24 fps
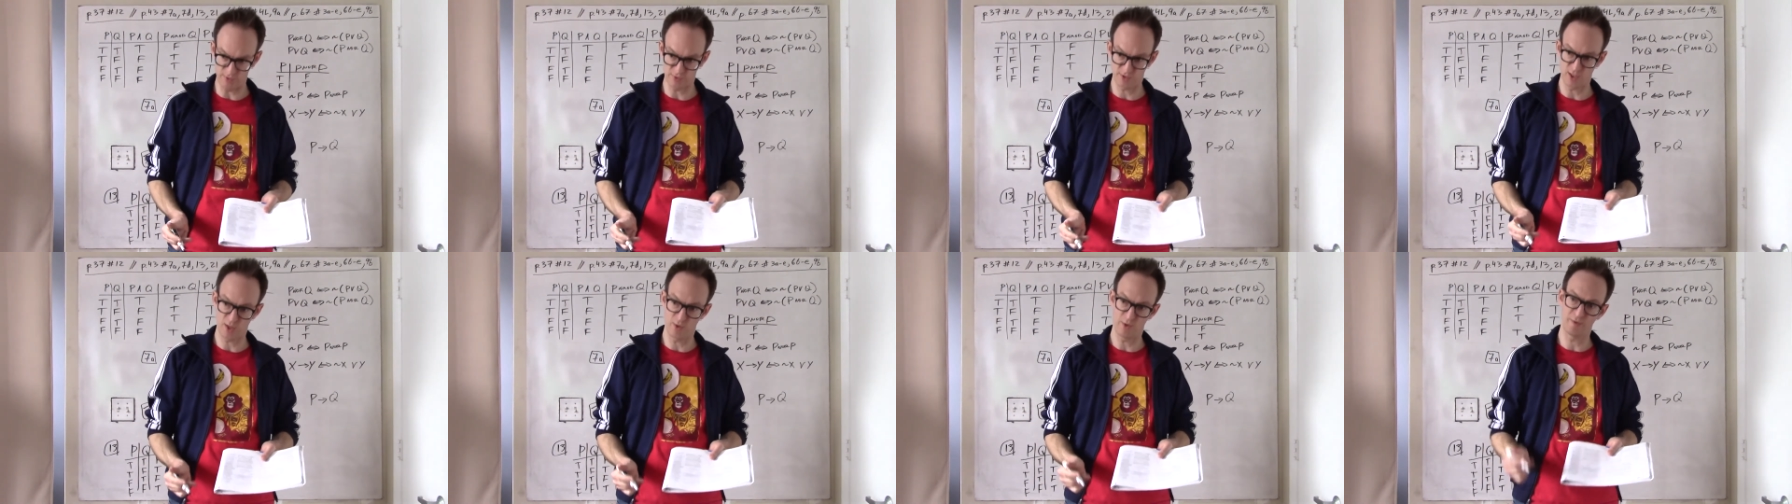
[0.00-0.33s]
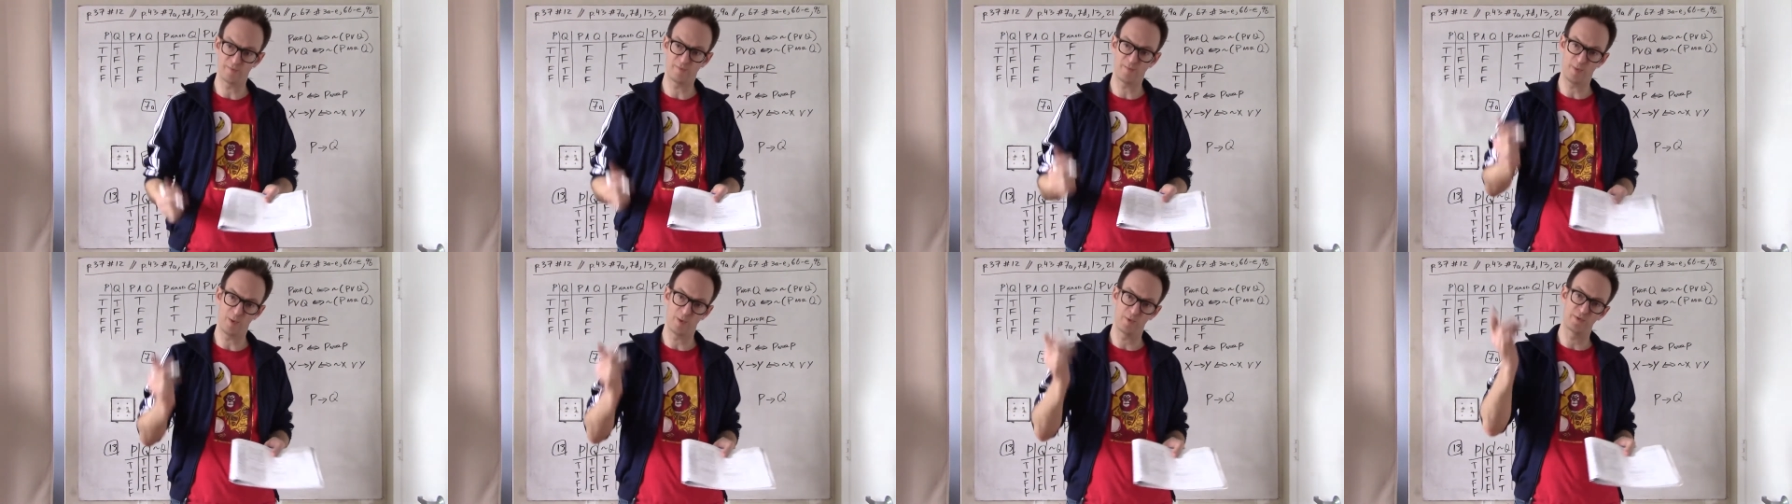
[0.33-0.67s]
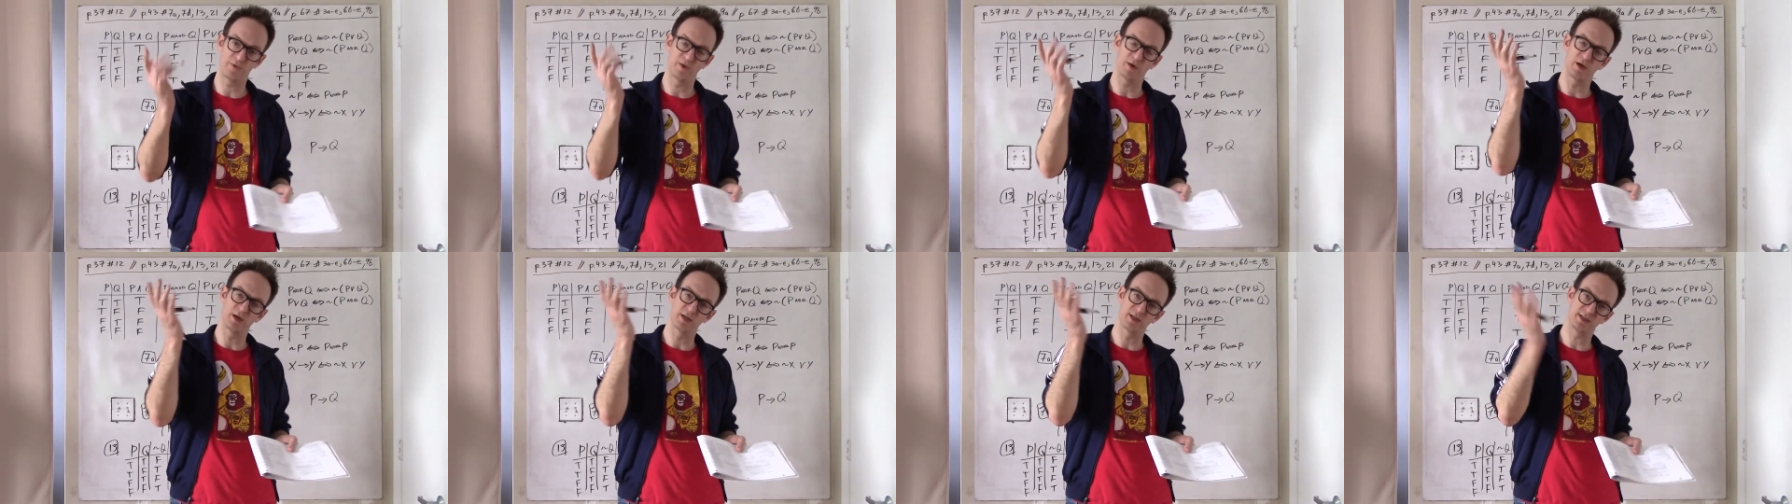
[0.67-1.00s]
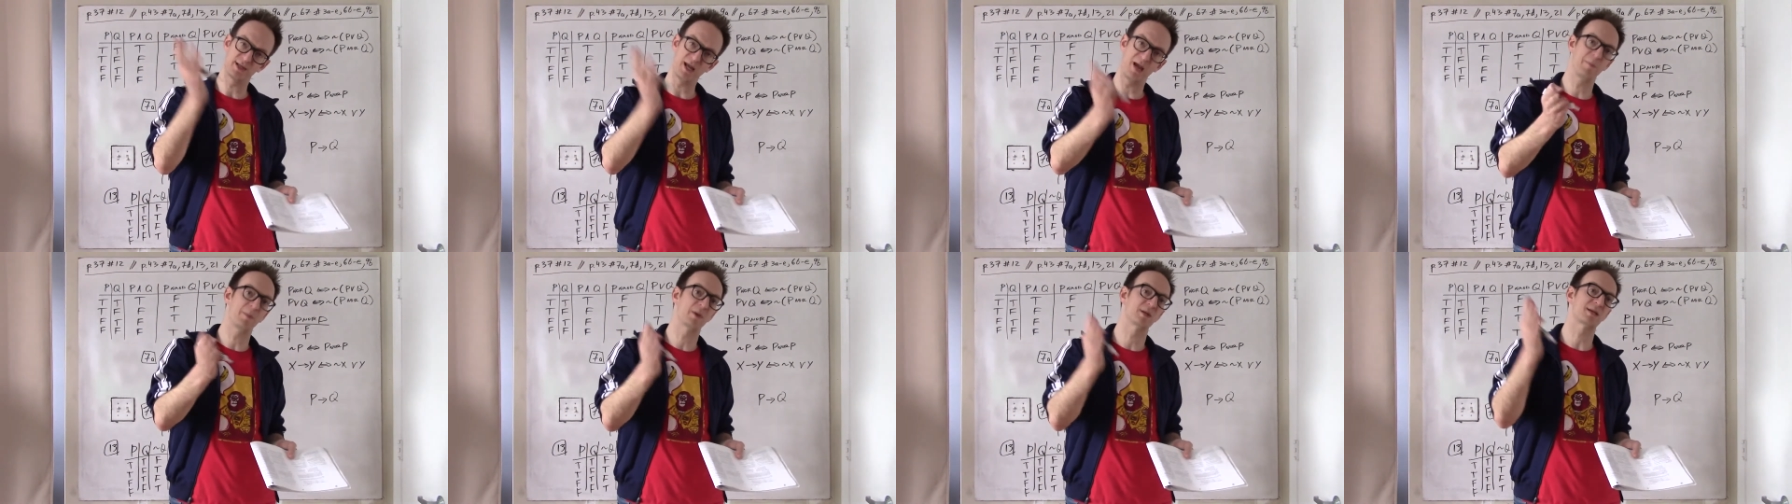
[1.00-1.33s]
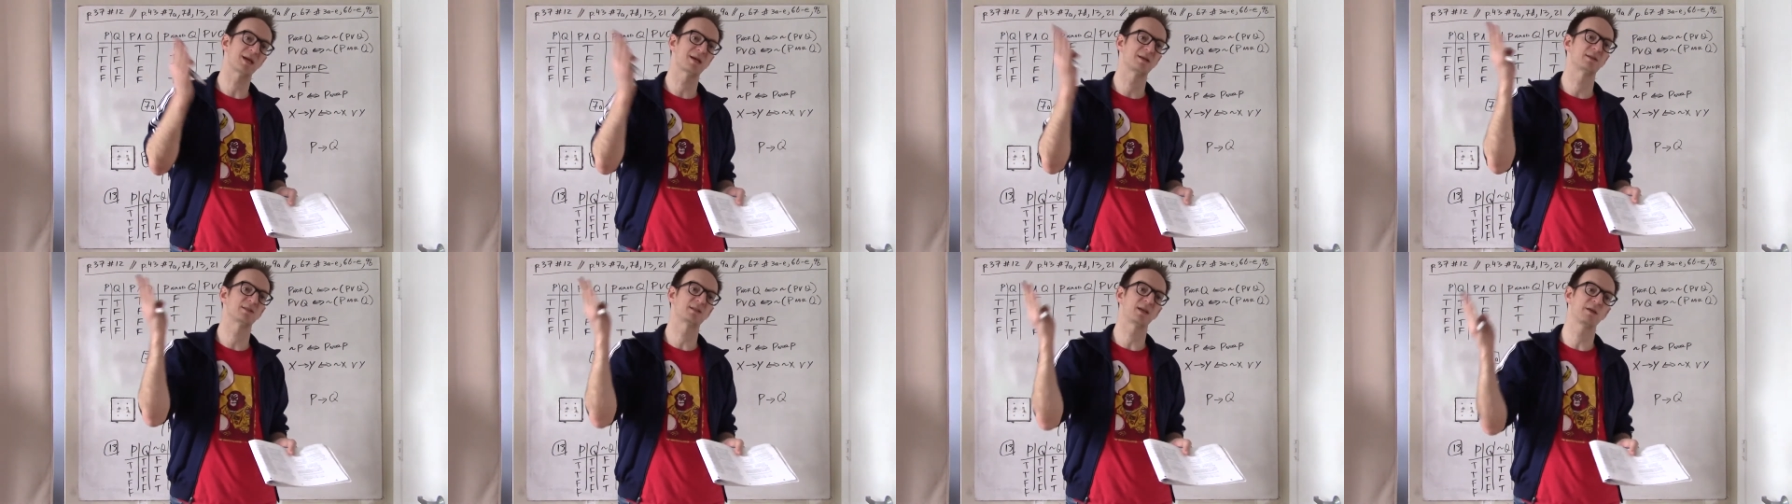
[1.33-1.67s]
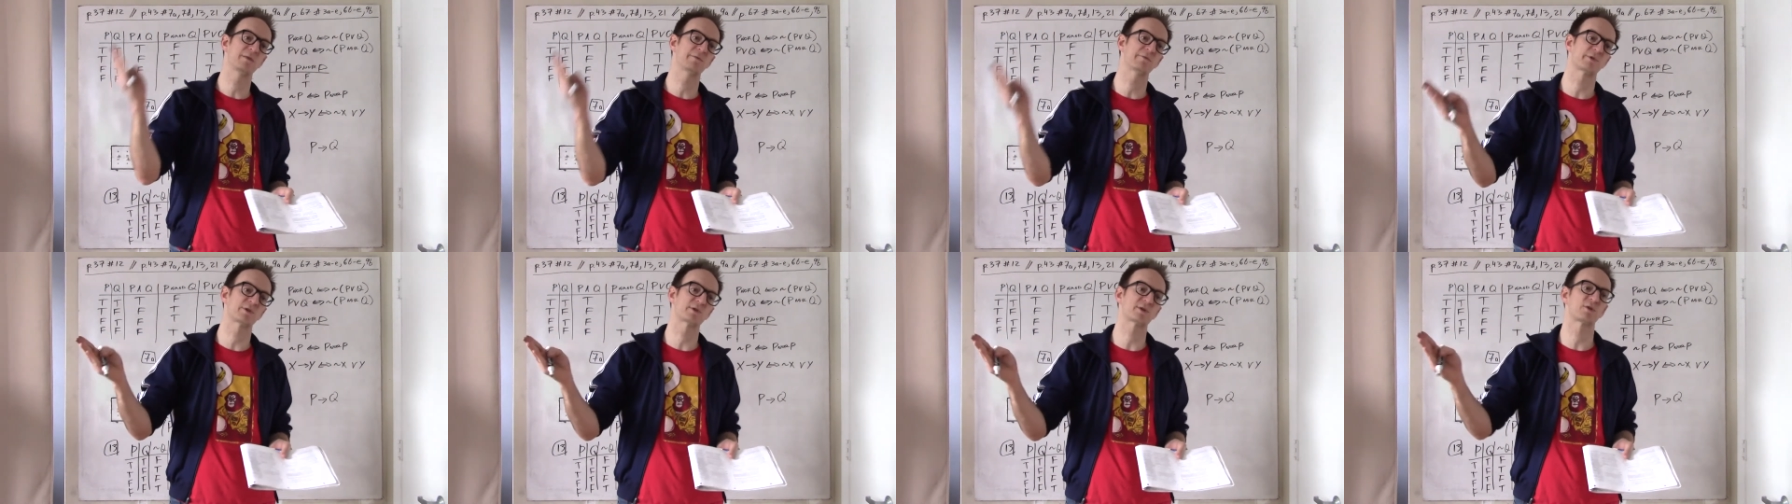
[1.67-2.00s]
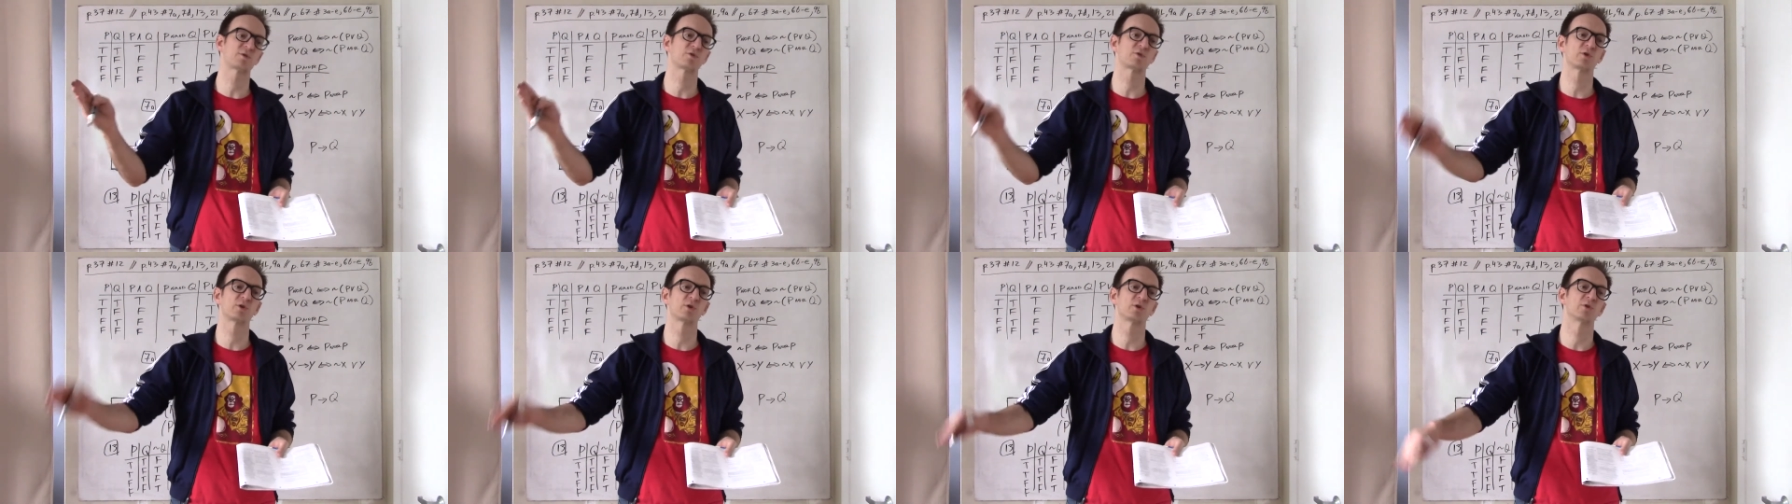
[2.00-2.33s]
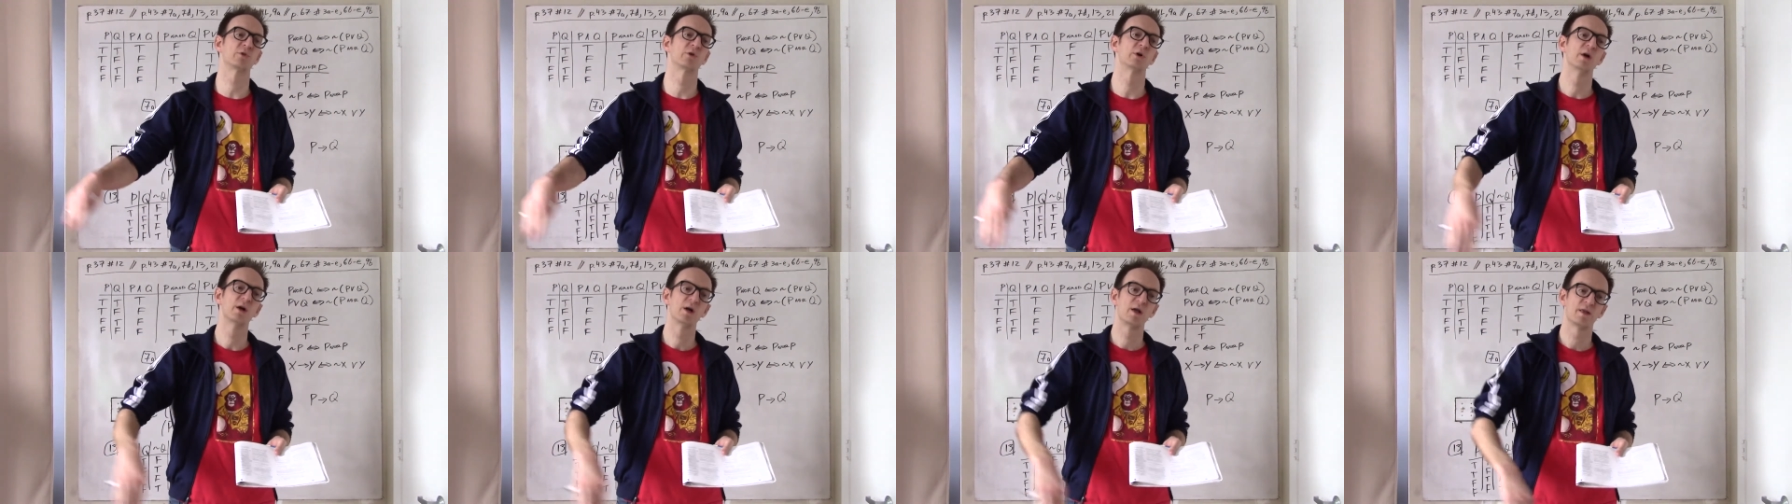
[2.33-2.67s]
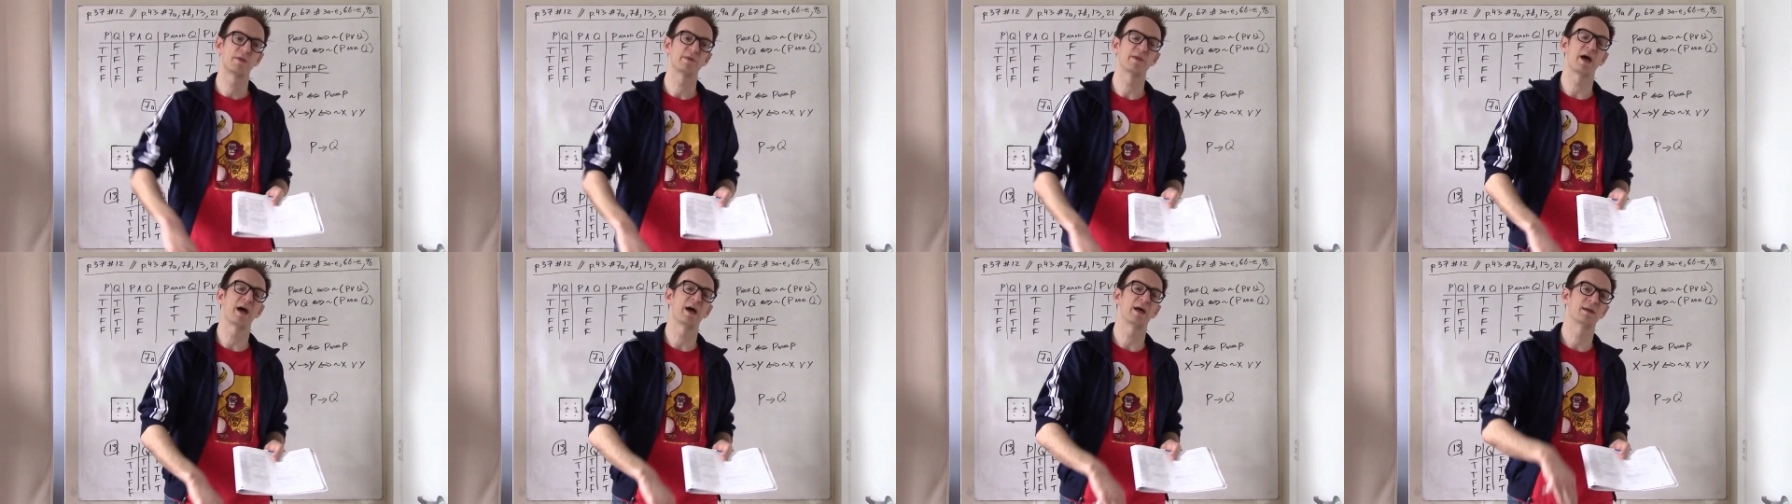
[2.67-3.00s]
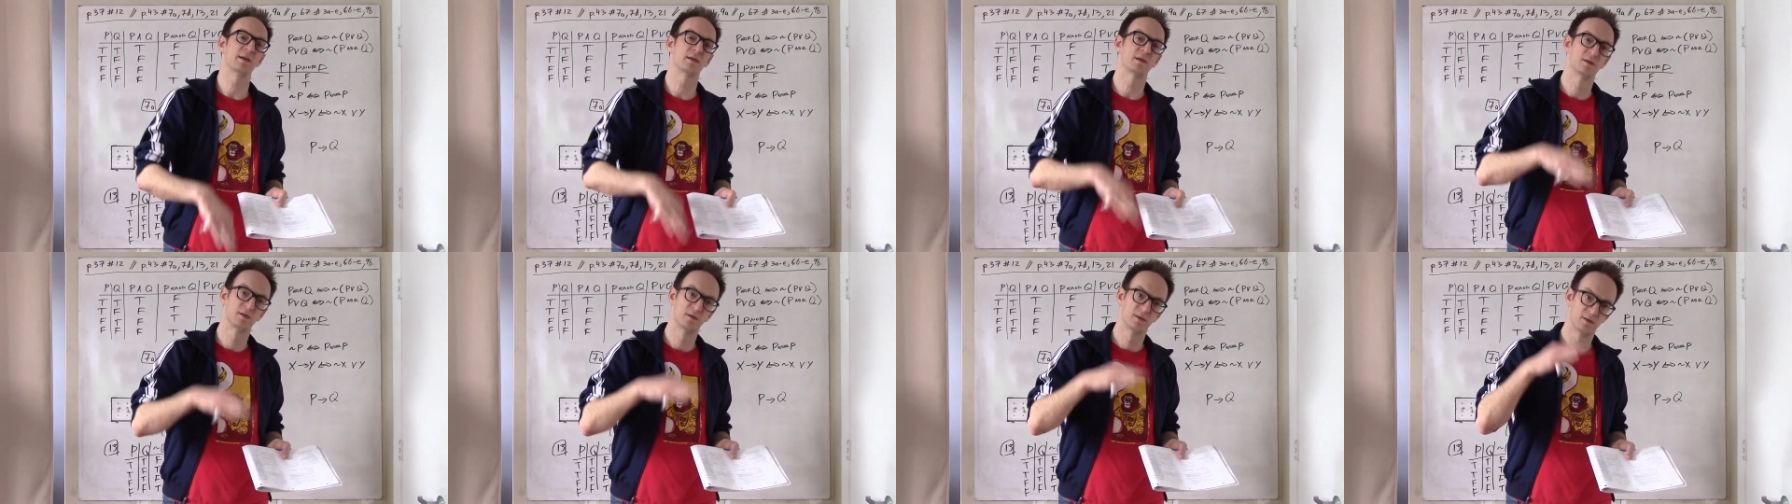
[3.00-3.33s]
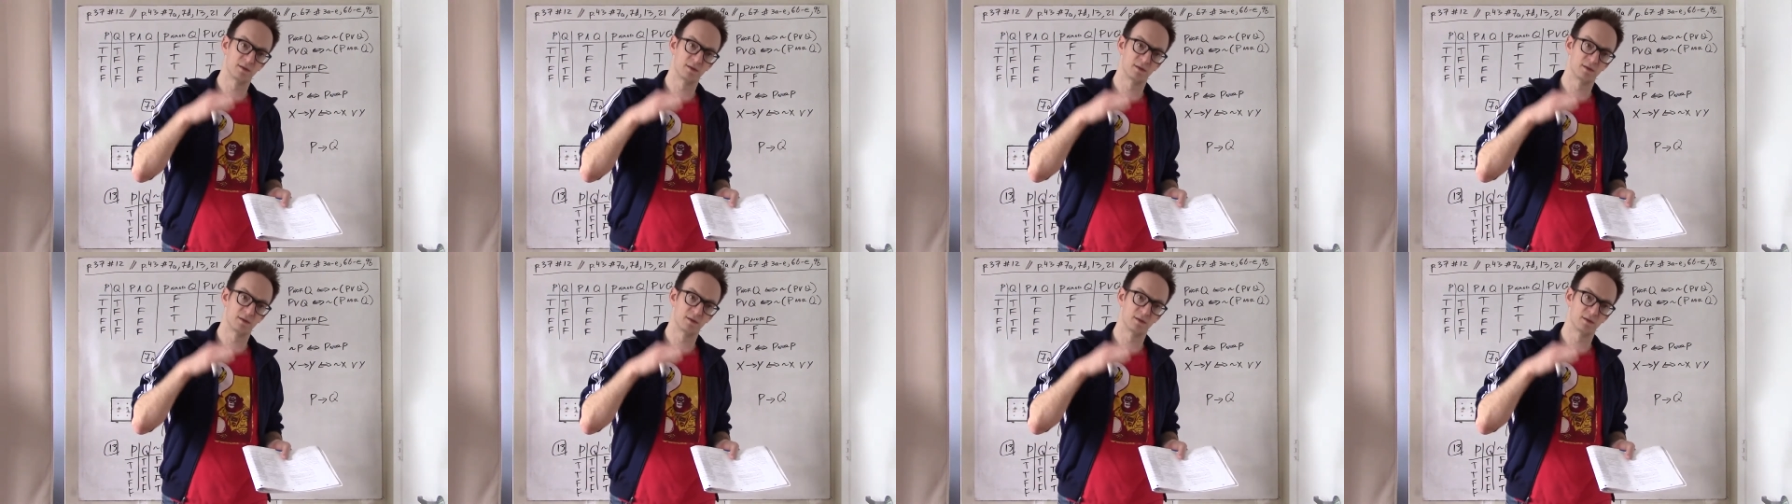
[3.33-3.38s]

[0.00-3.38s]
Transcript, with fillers: So if both a statement and its inverse are true, then